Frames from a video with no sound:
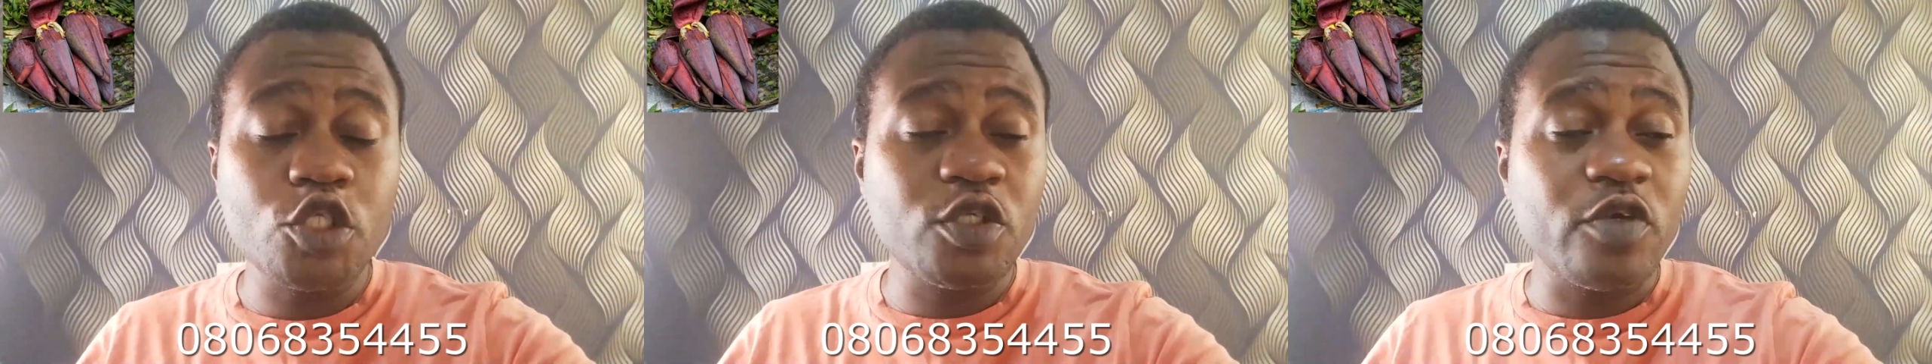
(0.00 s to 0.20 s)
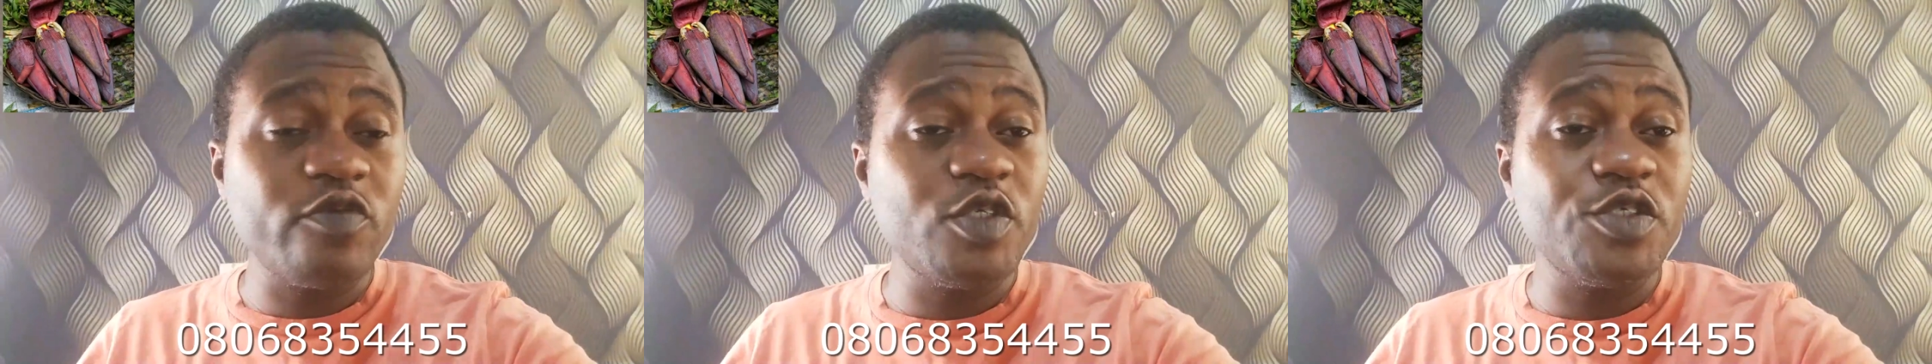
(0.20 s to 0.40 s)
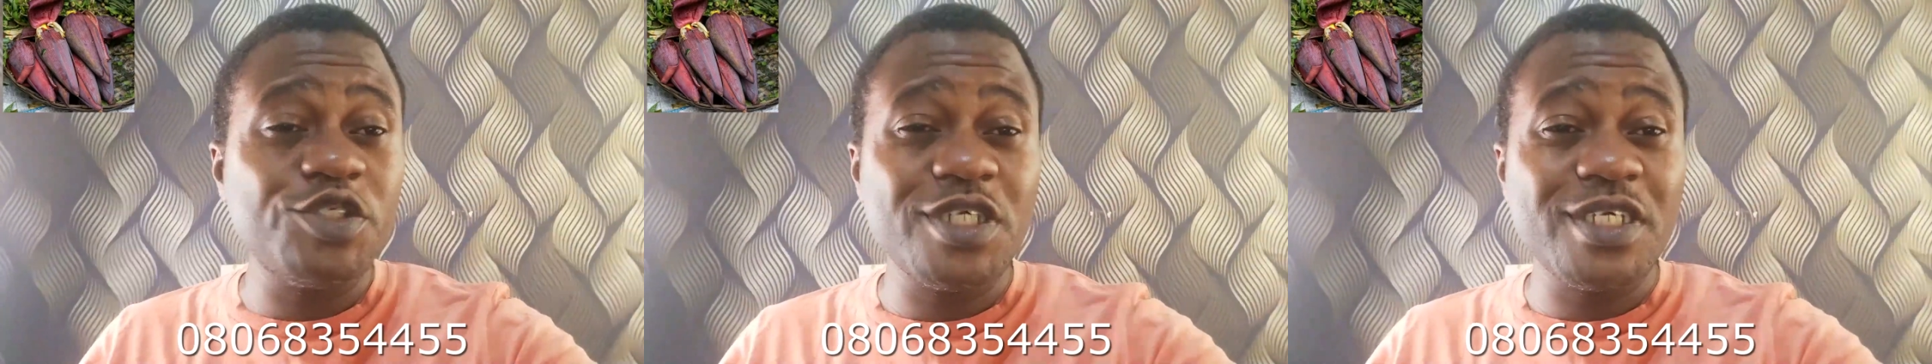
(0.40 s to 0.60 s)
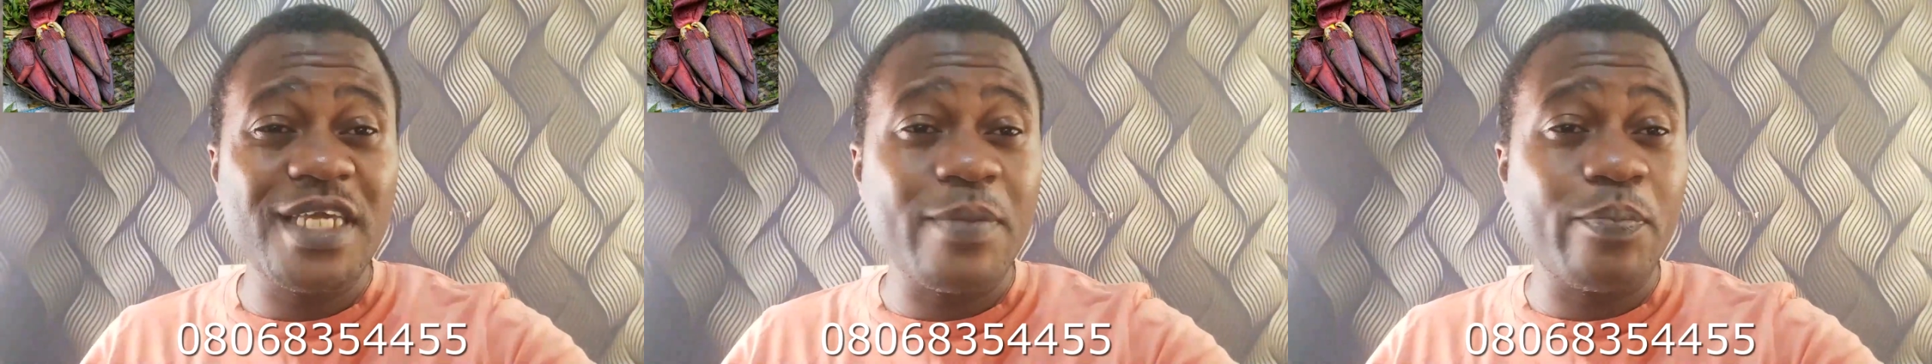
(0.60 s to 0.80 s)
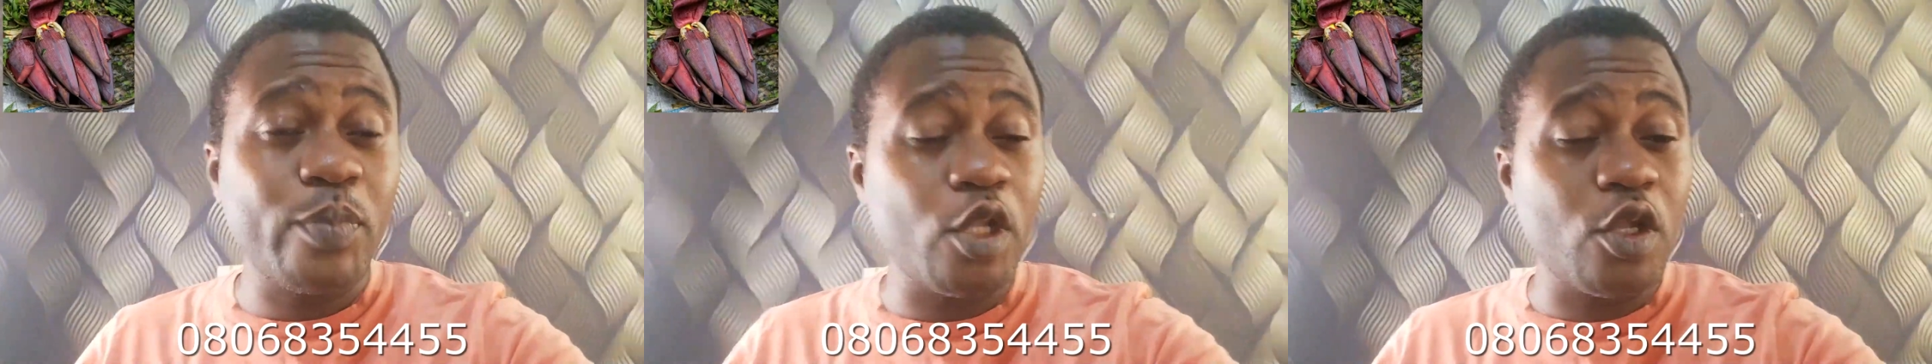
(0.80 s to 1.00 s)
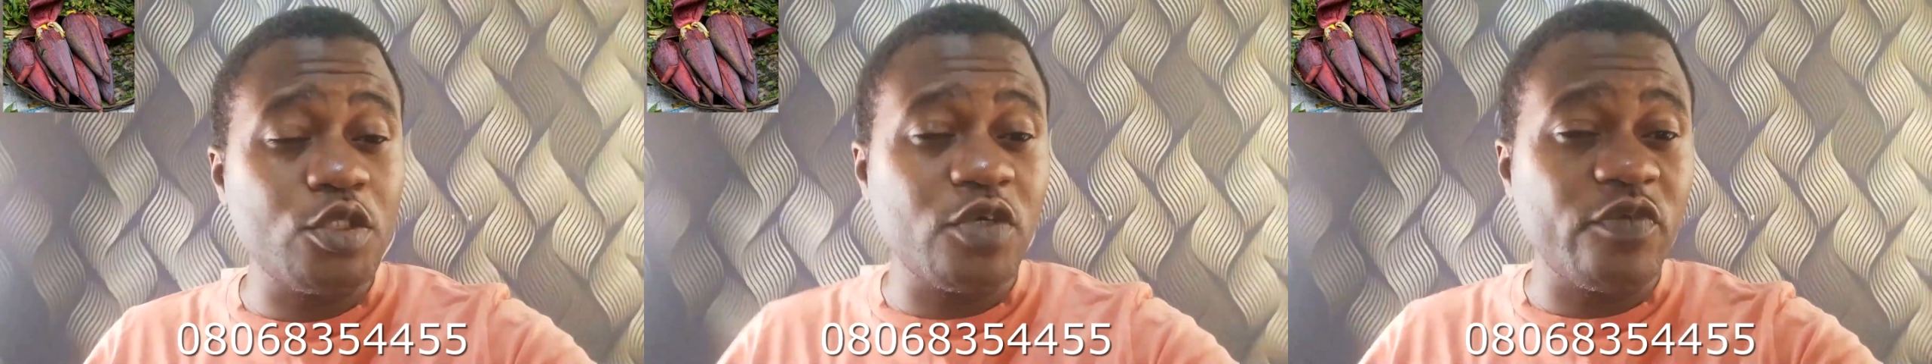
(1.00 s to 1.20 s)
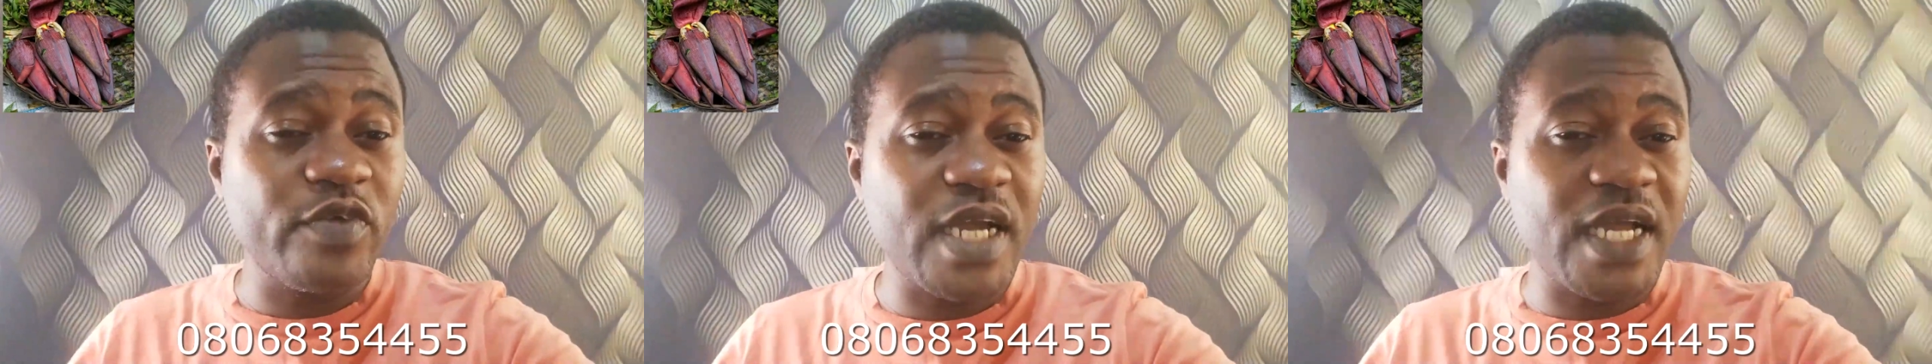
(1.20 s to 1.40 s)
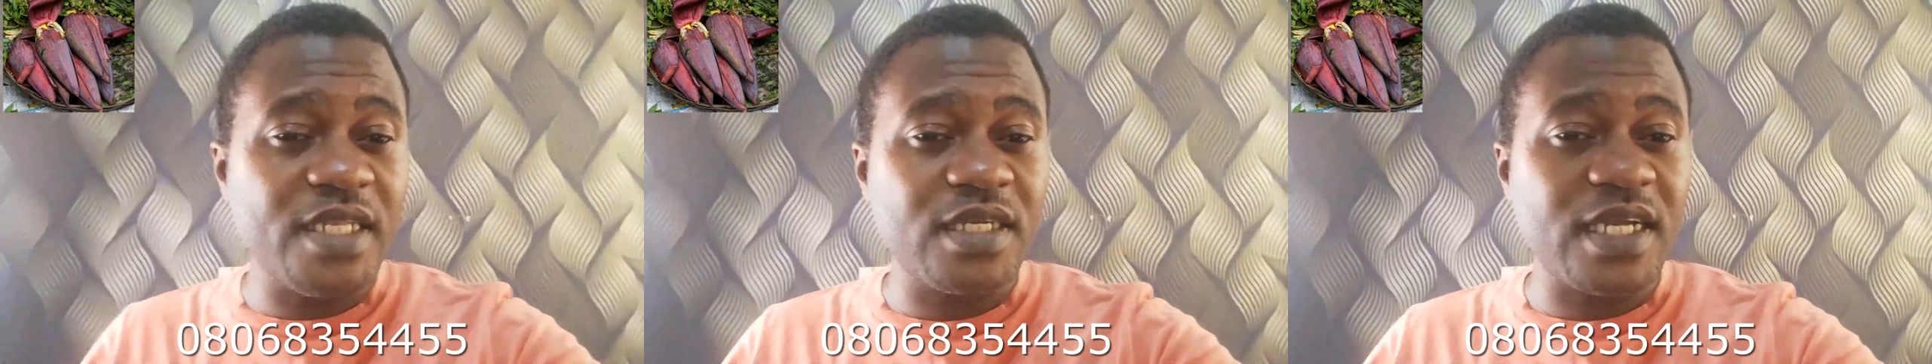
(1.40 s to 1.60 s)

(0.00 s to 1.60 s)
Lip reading: need to get lots of garlic.